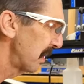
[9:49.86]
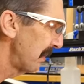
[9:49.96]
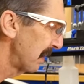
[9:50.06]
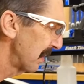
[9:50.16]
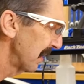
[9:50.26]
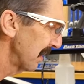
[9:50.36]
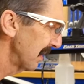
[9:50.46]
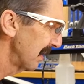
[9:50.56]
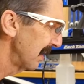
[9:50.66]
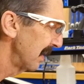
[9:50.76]

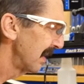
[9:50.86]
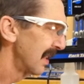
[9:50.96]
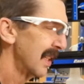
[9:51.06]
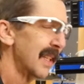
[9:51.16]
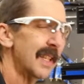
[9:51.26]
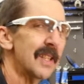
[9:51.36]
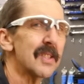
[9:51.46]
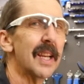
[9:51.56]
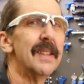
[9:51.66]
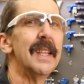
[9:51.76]
remember,
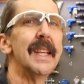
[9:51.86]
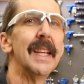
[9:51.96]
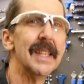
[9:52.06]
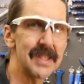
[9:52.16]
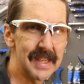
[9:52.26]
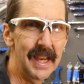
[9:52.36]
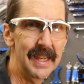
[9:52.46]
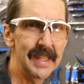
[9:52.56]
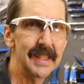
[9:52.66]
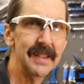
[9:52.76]
it's on the
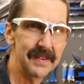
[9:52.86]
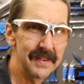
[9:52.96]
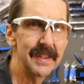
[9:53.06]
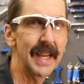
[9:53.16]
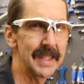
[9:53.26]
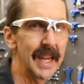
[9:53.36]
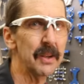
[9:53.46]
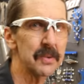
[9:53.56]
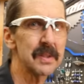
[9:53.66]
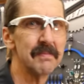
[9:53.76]
inside that
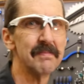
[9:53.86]
counts.